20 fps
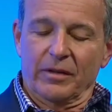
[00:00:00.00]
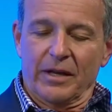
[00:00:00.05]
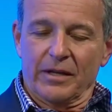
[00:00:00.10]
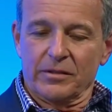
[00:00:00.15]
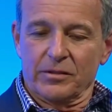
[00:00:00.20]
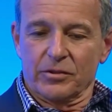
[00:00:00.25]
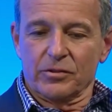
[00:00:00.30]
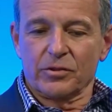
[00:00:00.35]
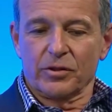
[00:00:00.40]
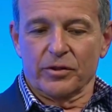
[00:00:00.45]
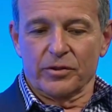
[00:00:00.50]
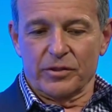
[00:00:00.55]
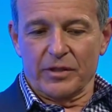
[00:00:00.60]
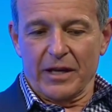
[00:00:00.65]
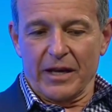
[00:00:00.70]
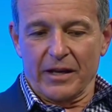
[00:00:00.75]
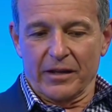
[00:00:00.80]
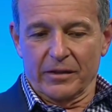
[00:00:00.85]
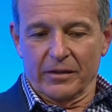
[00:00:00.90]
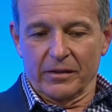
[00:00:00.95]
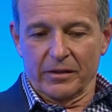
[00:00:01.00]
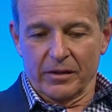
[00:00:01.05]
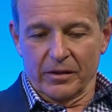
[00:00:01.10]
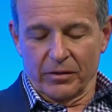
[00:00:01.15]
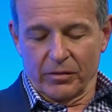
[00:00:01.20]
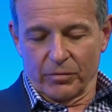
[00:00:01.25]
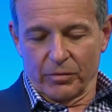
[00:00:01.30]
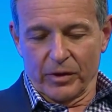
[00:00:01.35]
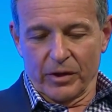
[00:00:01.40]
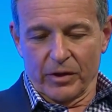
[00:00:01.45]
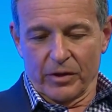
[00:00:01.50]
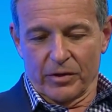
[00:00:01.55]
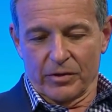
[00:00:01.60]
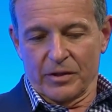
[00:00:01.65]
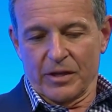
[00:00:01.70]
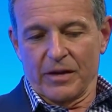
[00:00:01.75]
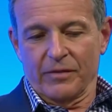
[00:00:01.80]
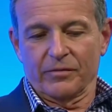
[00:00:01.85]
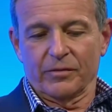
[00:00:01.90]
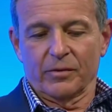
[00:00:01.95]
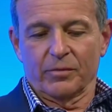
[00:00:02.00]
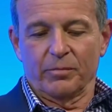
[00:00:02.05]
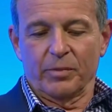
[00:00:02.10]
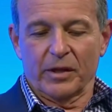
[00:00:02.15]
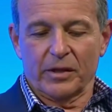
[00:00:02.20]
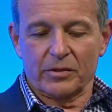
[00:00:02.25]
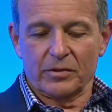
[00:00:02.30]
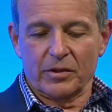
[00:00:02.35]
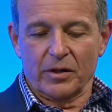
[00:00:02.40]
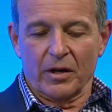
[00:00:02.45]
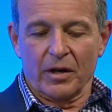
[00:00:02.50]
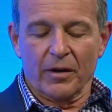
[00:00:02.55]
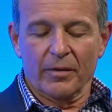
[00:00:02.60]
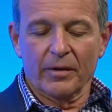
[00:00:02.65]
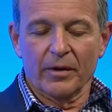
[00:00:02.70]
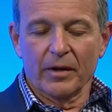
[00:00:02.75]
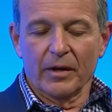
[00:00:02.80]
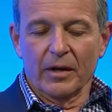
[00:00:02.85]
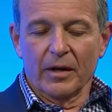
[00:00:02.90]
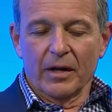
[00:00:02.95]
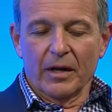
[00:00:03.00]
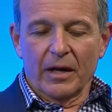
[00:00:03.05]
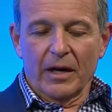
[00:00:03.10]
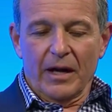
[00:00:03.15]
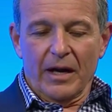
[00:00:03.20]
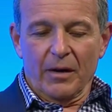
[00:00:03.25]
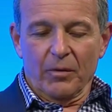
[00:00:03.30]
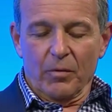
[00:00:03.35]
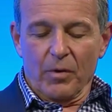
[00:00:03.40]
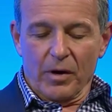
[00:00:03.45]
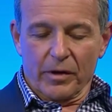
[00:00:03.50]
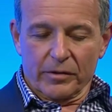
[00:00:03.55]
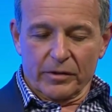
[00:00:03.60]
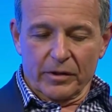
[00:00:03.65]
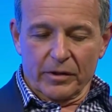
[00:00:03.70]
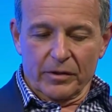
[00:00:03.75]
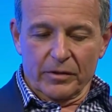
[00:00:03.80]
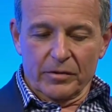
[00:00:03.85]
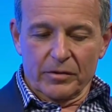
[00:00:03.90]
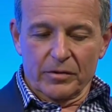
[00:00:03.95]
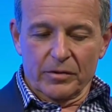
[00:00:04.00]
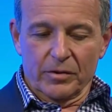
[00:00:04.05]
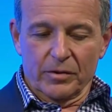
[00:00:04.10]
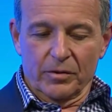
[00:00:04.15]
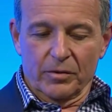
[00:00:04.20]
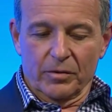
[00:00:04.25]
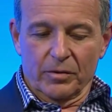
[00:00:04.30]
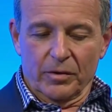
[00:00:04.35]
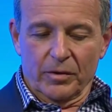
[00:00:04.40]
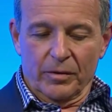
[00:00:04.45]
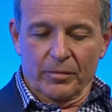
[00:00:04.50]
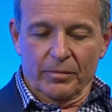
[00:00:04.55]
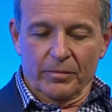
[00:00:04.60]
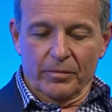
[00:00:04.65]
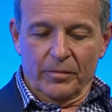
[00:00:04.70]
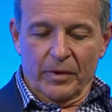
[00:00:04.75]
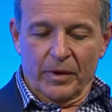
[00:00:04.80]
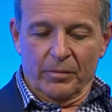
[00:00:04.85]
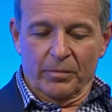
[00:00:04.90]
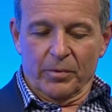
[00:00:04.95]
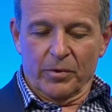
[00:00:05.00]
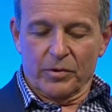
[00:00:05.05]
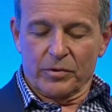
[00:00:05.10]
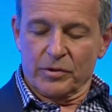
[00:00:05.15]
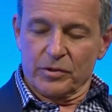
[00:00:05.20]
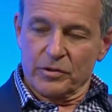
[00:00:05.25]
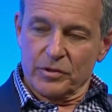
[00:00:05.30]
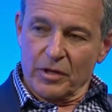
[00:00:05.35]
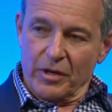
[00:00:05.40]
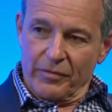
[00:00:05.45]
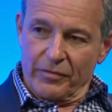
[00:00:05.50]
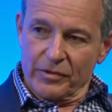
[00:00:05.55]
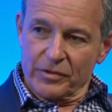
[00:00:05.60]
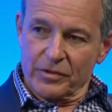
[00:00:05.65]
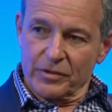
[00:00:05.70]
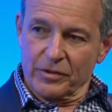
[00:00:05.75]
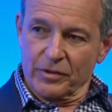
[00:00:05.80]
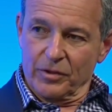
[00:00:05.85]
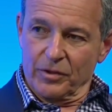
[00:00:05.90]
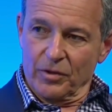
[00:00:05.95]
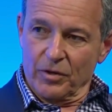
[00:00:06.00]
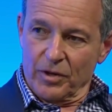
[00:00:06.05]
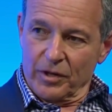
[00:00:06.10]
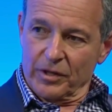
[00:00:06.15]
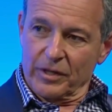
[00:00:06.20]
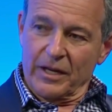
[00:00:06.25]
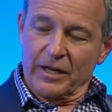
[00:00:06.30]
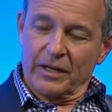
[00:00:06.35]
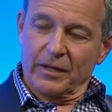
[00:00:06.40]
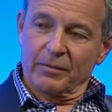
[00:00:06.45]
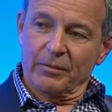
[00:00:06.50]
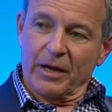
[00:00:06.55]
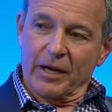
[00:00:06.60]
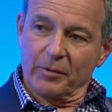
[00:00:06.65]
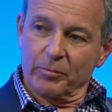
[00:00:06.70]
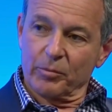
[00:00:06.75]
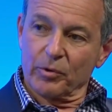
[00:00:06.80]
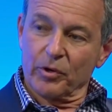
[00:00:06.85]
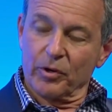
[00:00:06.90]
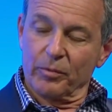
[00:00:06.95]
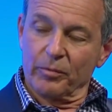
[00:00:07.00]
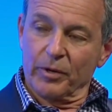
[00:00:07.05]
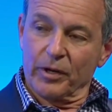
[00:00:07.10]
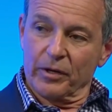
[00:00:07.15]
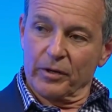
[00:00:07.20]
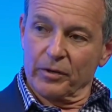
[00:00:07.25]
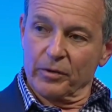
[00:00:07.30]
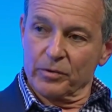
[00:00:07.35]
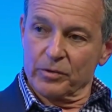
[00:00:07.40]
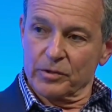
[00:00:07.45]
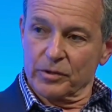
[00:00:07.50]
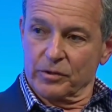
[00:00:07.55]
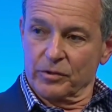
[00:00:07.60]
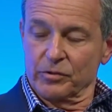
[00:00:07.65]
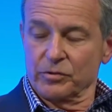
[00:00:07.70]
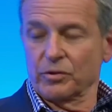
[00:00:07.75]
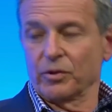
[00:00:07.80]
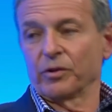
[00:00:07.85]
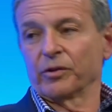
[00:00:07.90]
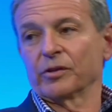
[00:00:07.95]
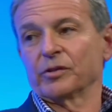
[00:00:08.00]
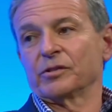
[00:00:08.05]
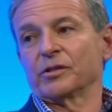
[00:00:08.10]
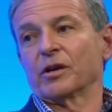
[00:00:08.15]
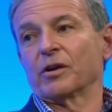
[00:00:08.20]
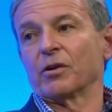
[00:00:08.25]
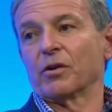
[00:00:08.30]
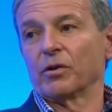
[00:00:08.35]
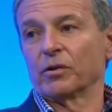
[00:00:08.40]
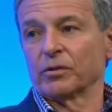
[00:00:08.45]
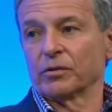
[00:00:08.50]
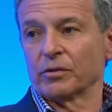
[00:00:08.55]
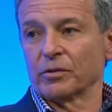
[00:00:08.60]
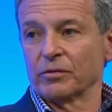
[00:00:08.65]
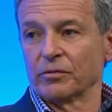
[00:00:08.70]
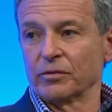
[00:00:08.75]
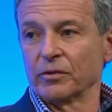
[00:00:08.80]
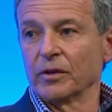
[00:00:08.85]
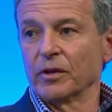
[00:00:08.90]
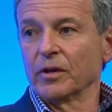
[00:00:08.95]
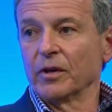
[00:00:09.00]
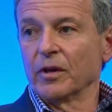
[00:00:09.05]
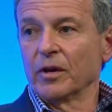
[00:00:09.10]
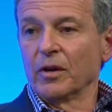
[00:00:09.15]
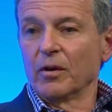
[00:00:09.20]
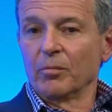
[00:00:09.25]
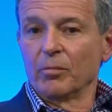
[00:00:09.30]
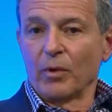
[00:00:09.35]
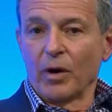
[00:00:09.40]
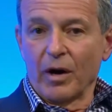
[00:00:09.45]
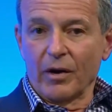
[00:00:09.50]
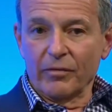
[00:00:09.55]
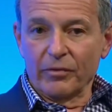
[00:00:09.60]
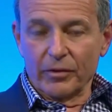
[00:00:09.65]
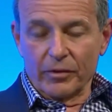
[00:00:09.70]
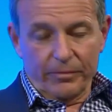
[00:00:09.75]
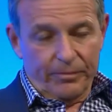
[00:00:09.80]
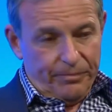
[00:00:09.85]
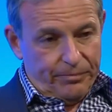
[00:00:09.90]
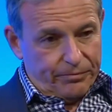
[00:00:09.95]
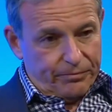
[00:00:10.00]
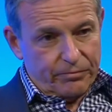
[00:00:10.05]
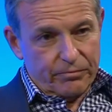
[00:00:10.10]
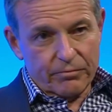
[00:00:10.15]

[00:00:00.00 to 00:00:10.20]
As it turns out, 3 years after Pixar, I walked into a person's office in New York, a guy named Ike Perlmutter, who was the controlling shareholder of Marvel.